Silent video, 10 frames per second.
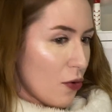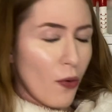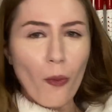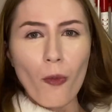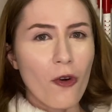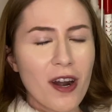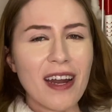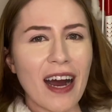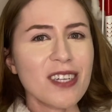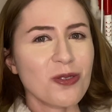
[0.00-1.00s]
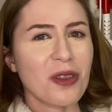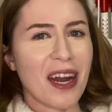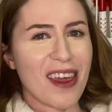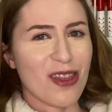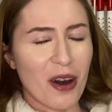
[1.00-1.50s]
more natural than I
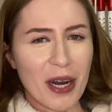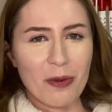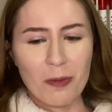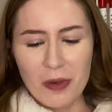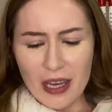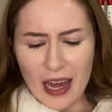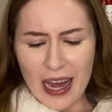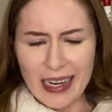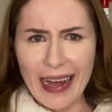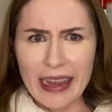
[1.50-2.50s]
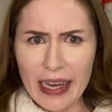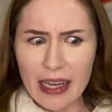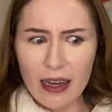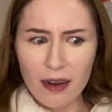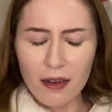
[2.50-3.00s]
thought it would be, and I like it.